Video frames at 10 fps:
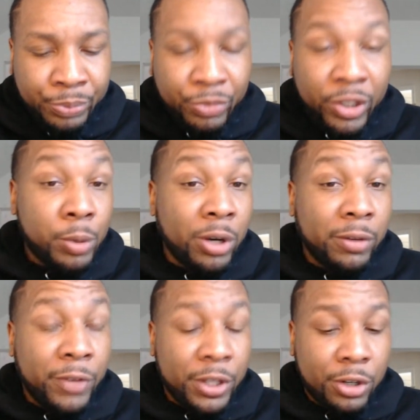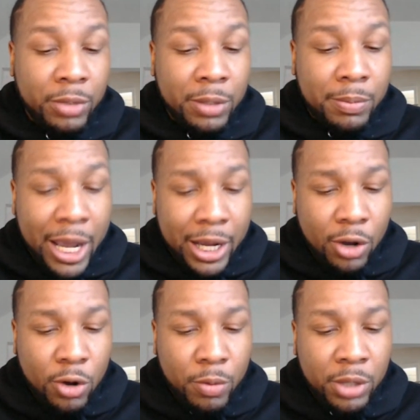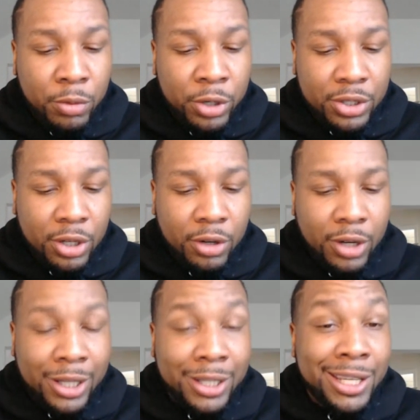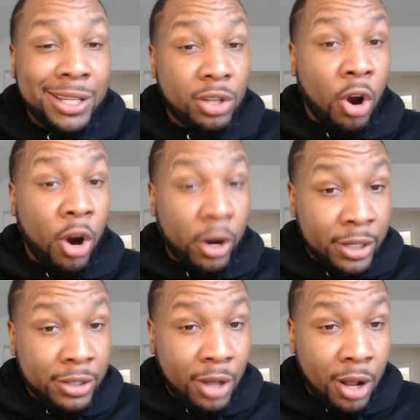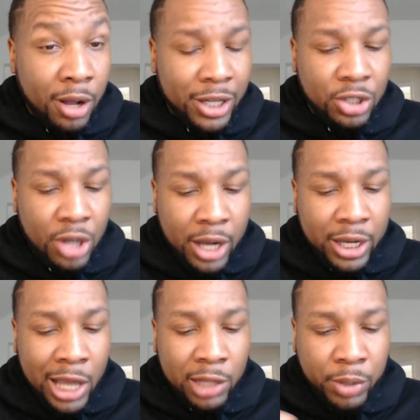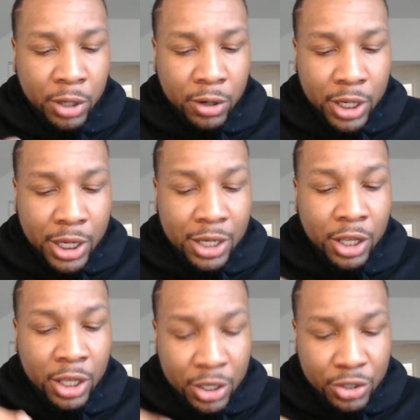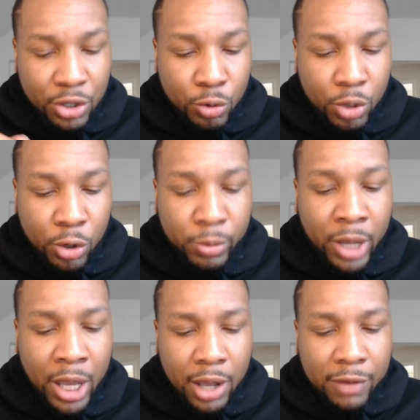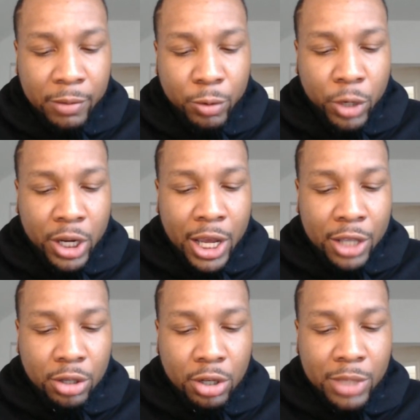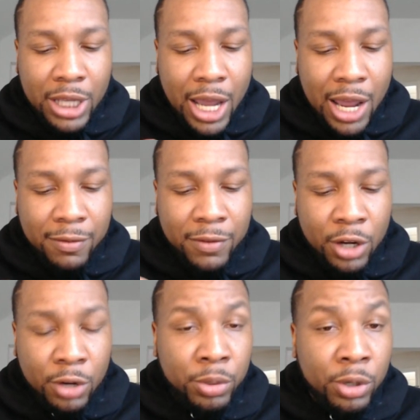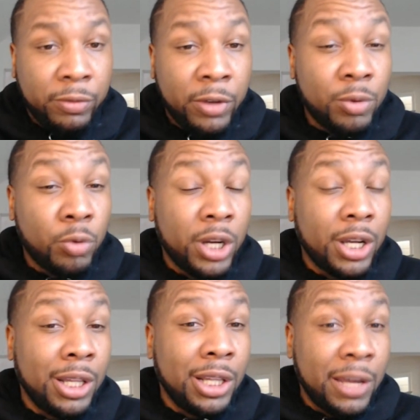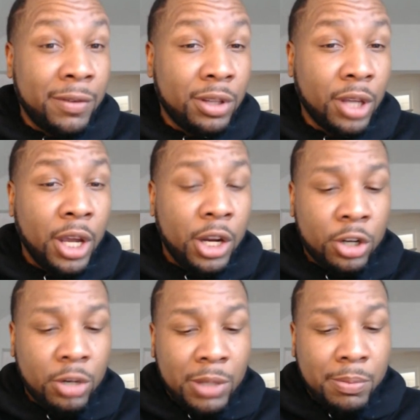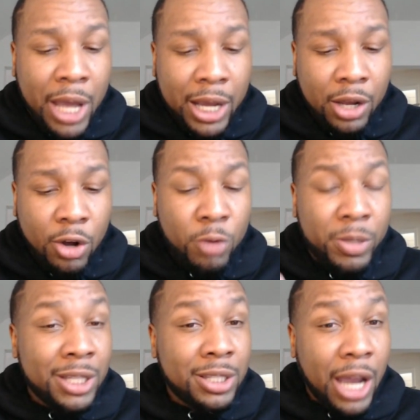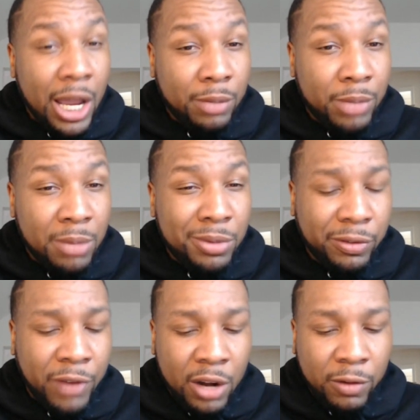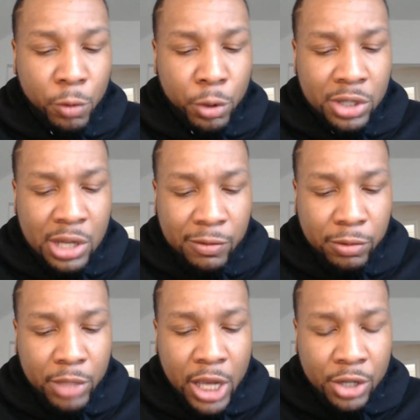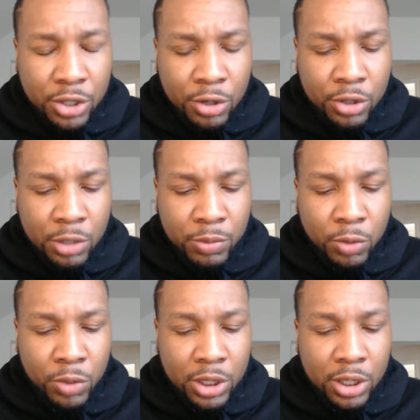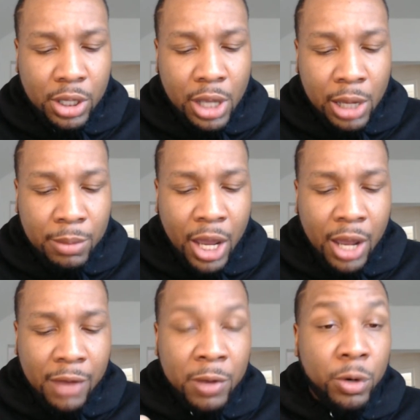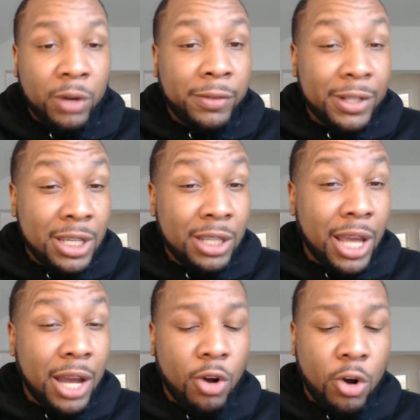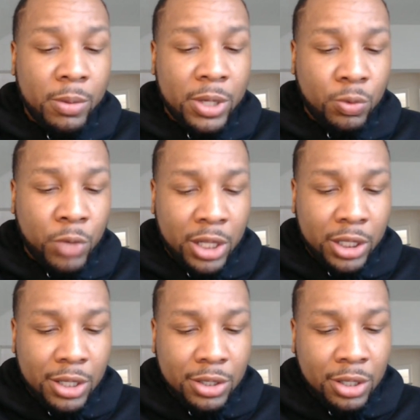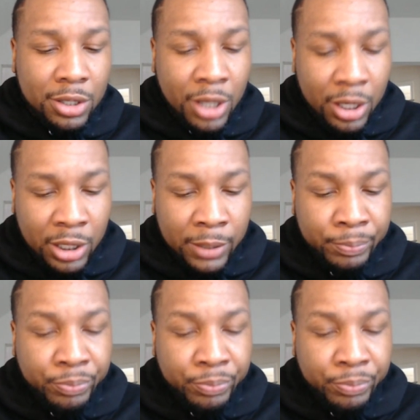February 5th, you're going to be back at home in the Moody Center against Arkansas and John Calipari in his new home. February 8th, you're going to be at Vanderbilt. February 11th, you're going to be back at home against Alabama, a Final Four team from last year. Should be a really good game. February 15th at home as well against Kentucky.